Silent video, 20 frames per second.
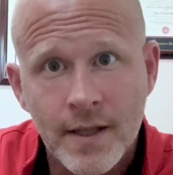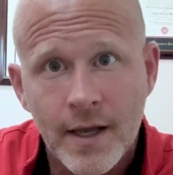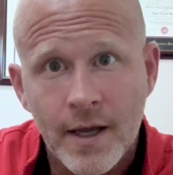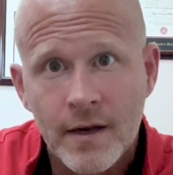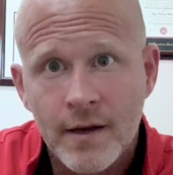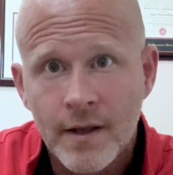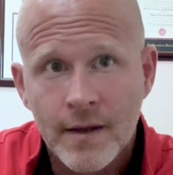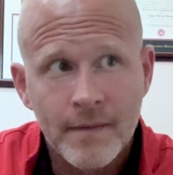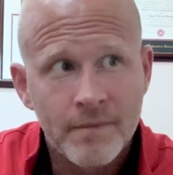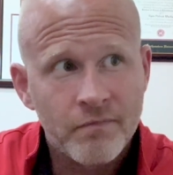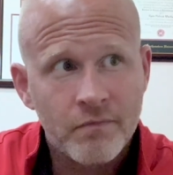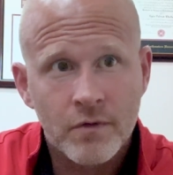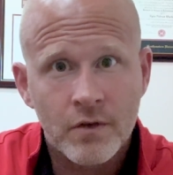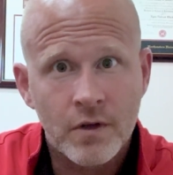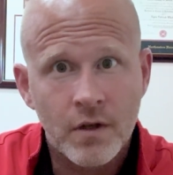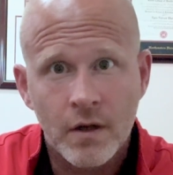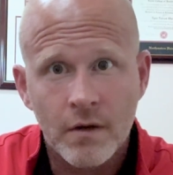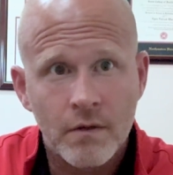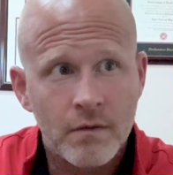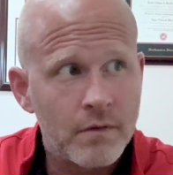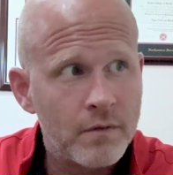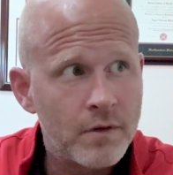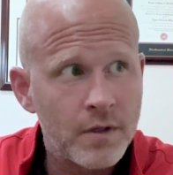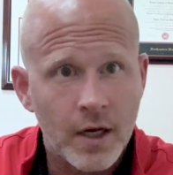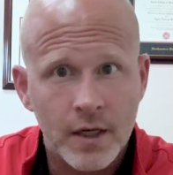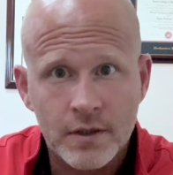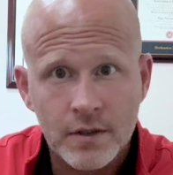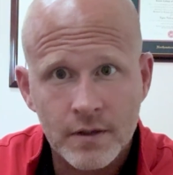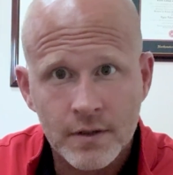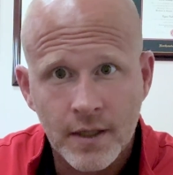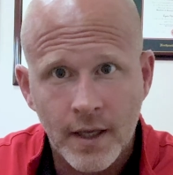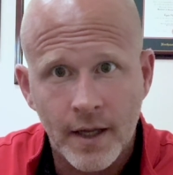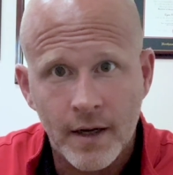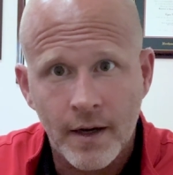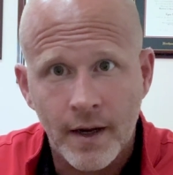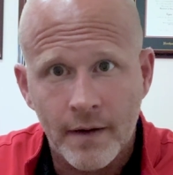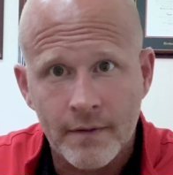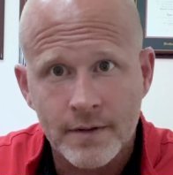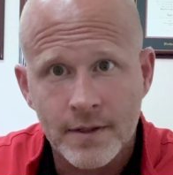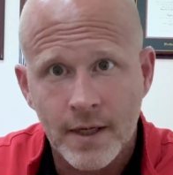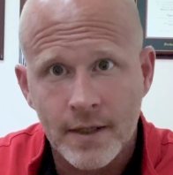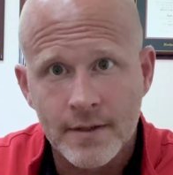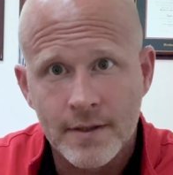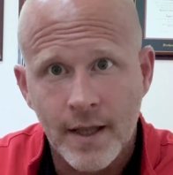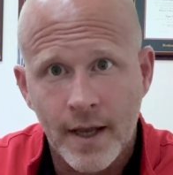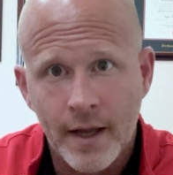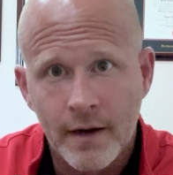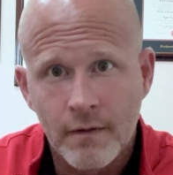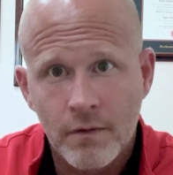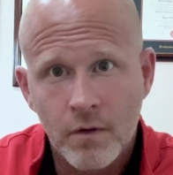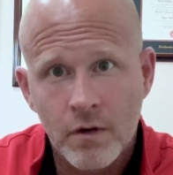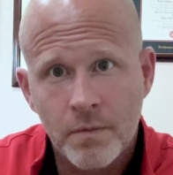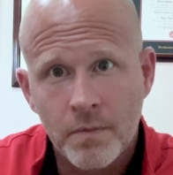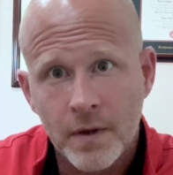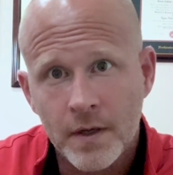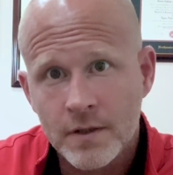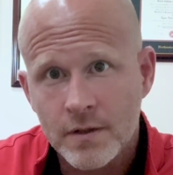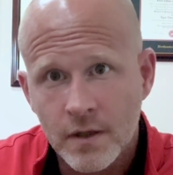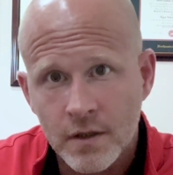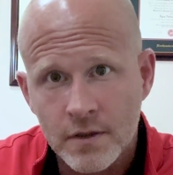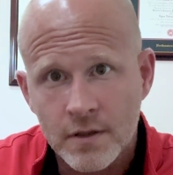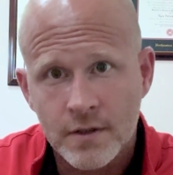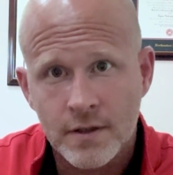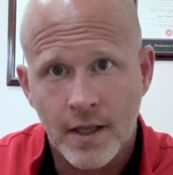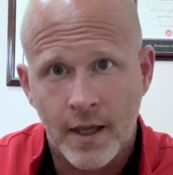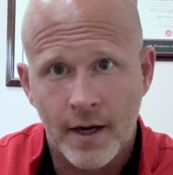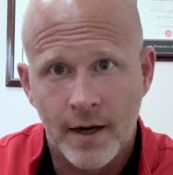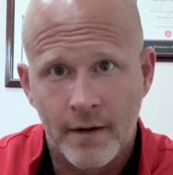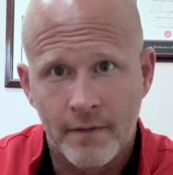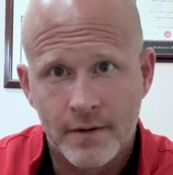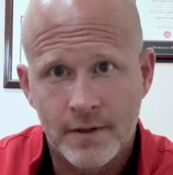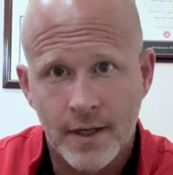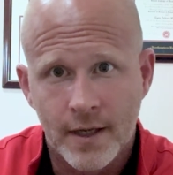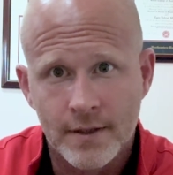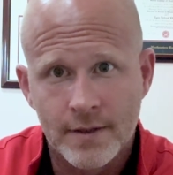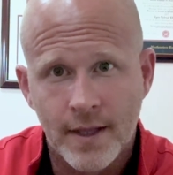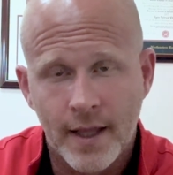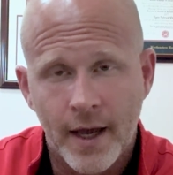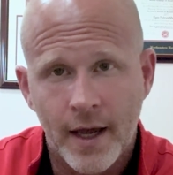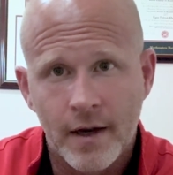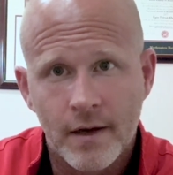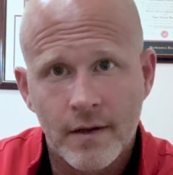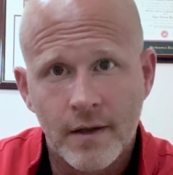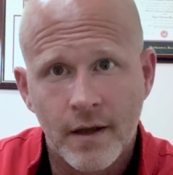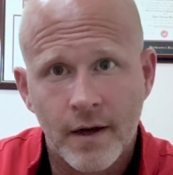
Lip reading: that? Doctors can't advertise that. Orthopedic surgeons can't advertise that,